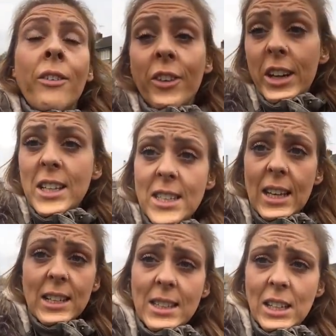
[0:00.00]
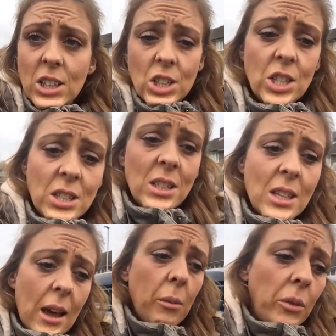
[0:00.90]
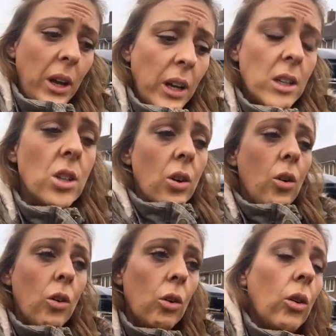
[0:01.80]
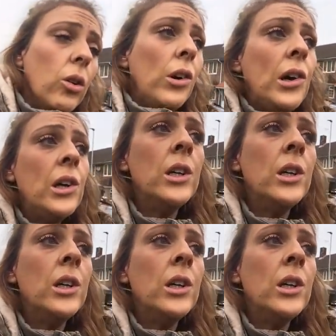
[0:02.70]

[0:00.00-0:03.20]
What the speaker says: free 6-inch sandwich or